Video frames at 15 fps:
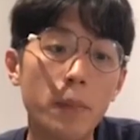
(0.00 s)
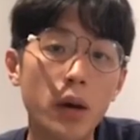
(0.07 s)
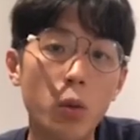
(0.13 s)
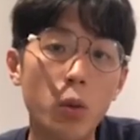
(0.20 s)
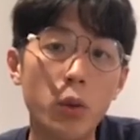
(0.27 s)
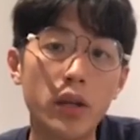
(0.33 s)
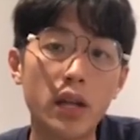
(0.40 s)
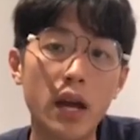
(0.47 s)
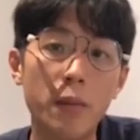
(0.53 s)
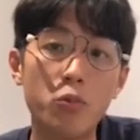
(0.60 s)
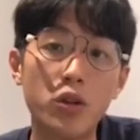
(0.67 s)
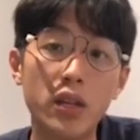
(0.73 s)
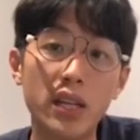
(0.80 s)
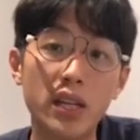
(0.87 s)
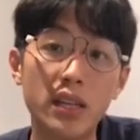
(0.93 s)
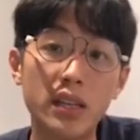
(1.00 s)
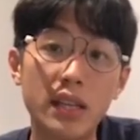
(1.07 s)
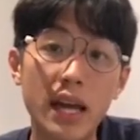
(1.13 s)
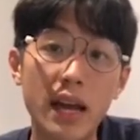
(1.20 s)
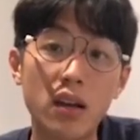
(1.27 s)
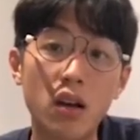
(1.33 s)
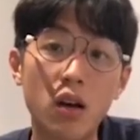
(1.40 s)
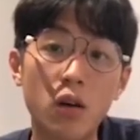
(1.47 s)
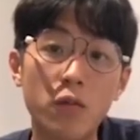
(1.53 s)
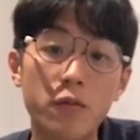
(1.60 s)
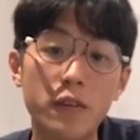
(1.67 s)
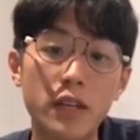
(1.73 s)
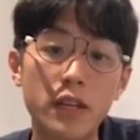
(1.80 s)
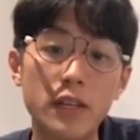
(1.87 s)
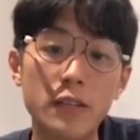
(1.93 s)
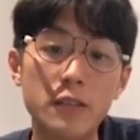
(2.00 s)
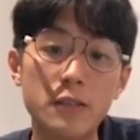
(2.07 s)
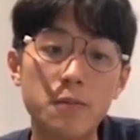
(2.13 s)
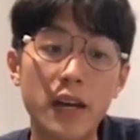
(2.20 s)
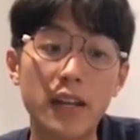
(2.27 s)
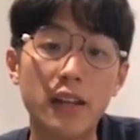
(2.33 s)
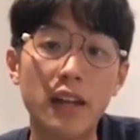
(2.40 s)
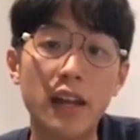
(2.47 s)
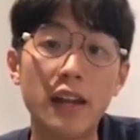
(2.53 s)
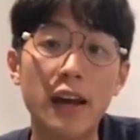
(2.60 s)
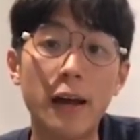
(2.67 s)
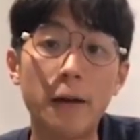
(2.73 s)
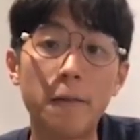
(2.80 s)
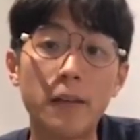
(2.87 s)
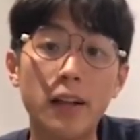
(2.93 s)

But what I'm really in lack of is my data.